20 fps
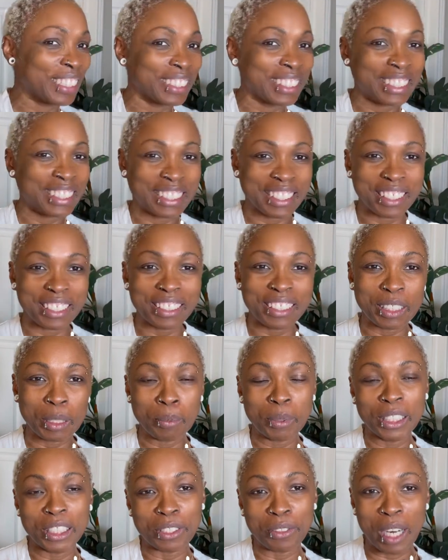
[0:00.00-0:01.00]
consider
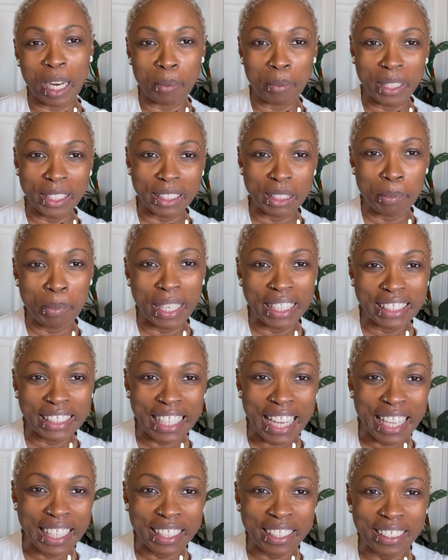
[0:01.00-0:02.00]
subscribing to my
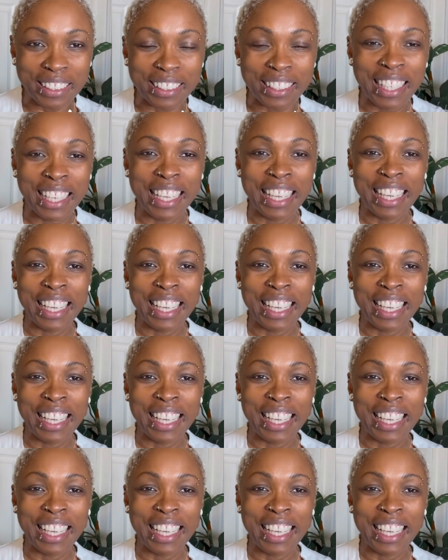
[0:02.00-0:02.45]
channel.